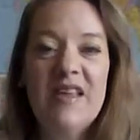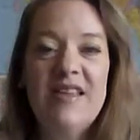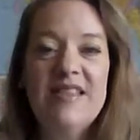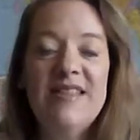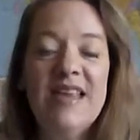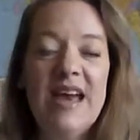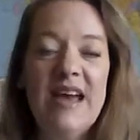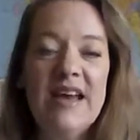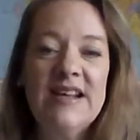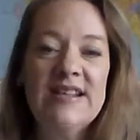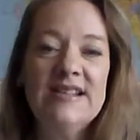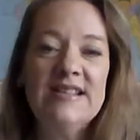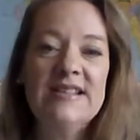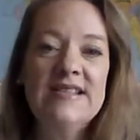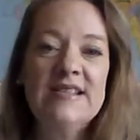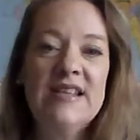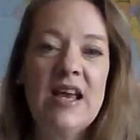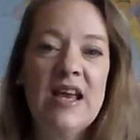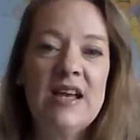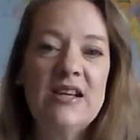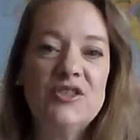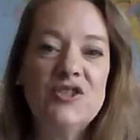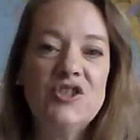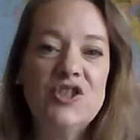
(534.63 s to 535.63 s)
That is
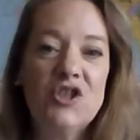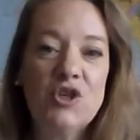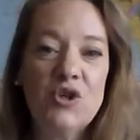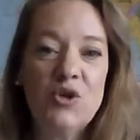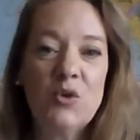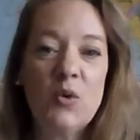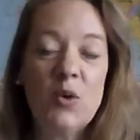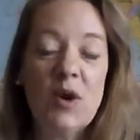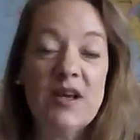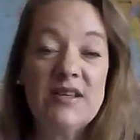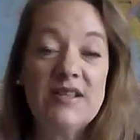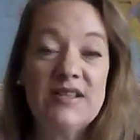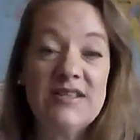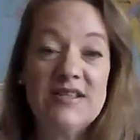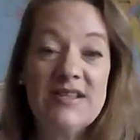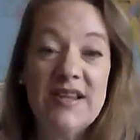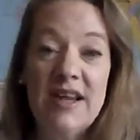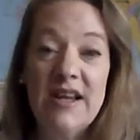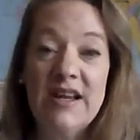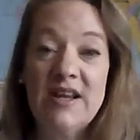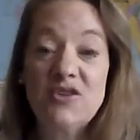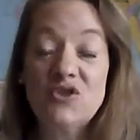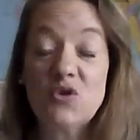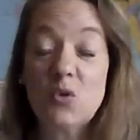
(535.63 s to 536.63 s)
sent to a
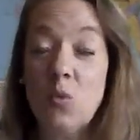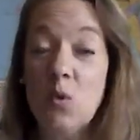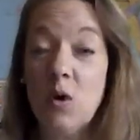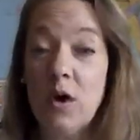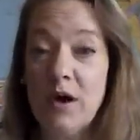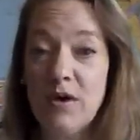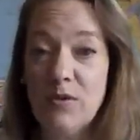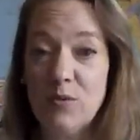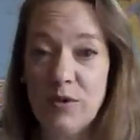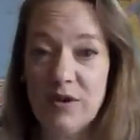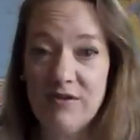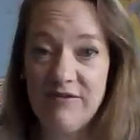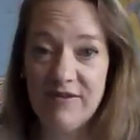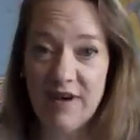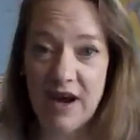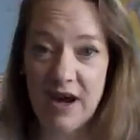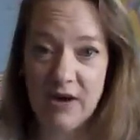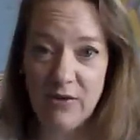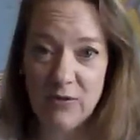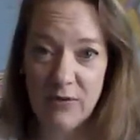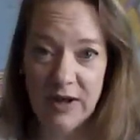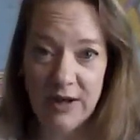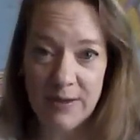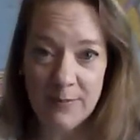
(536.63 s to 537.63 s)
stage one
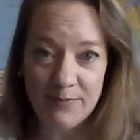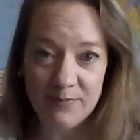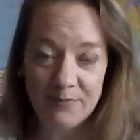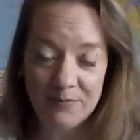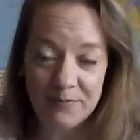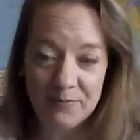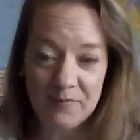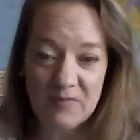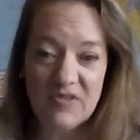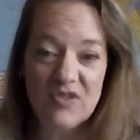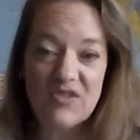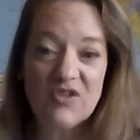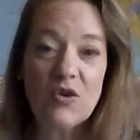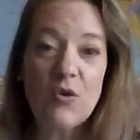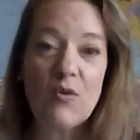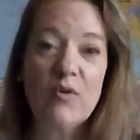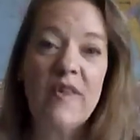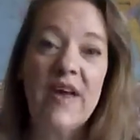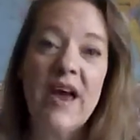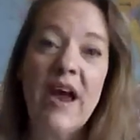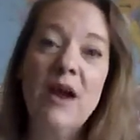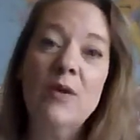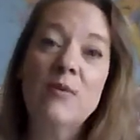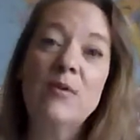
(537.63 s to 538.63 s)
refinery. So
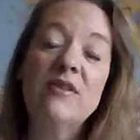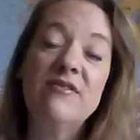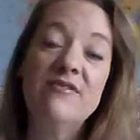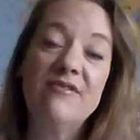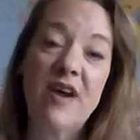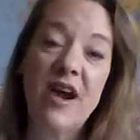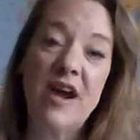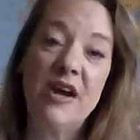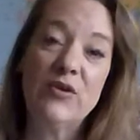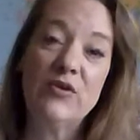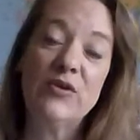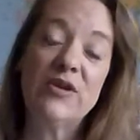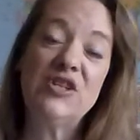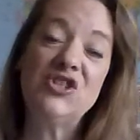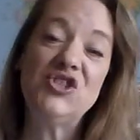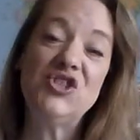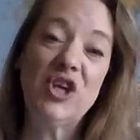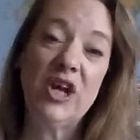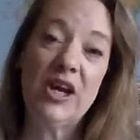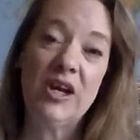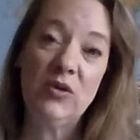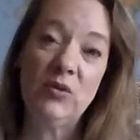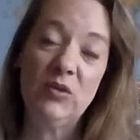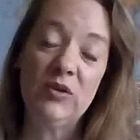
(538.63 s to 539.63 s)
that refinery
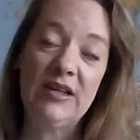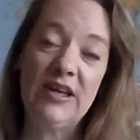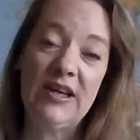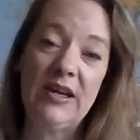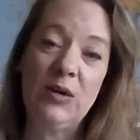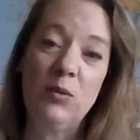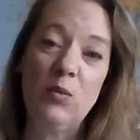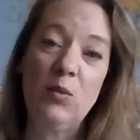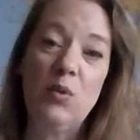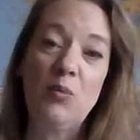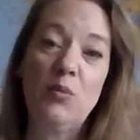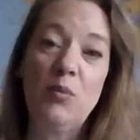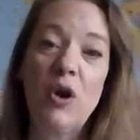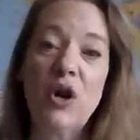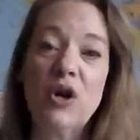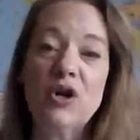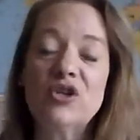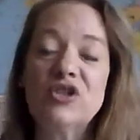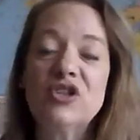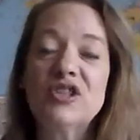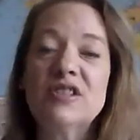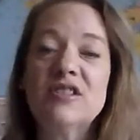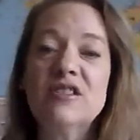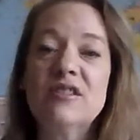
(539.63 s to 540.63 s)
generally will
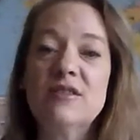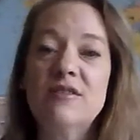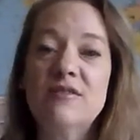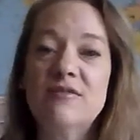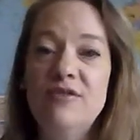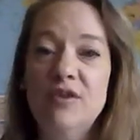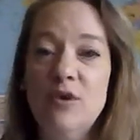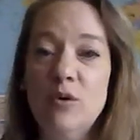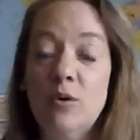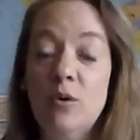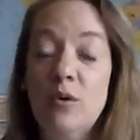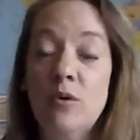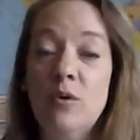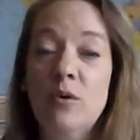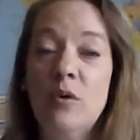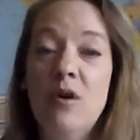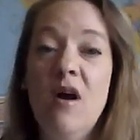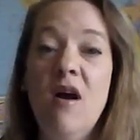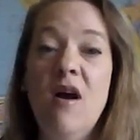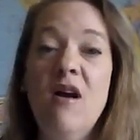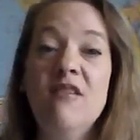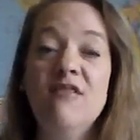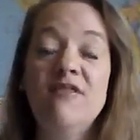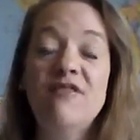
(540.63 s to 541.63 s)
purchase the fuel
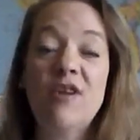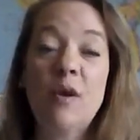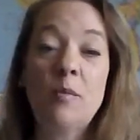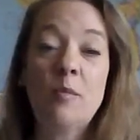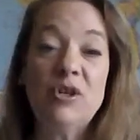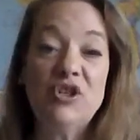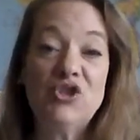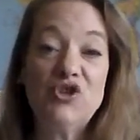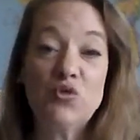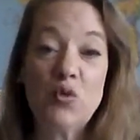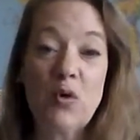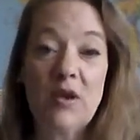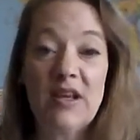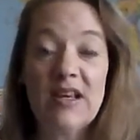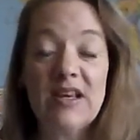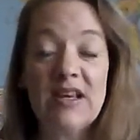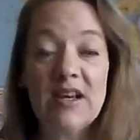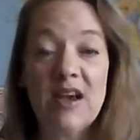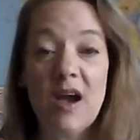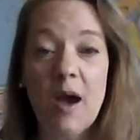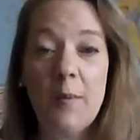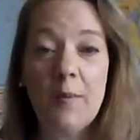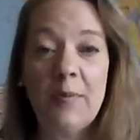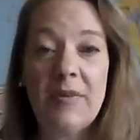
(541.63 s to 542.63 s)
from a drilling
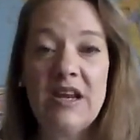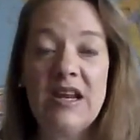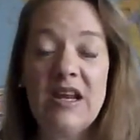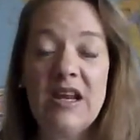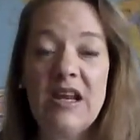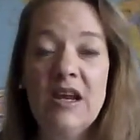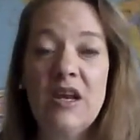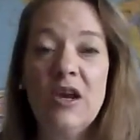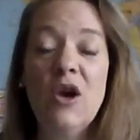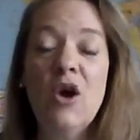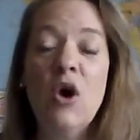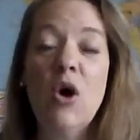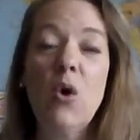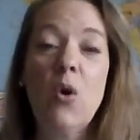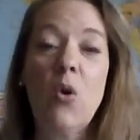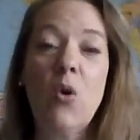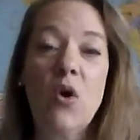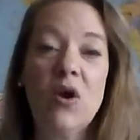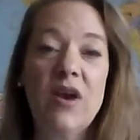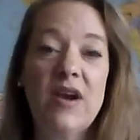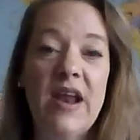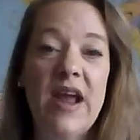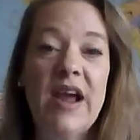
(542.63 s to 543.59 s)
company or an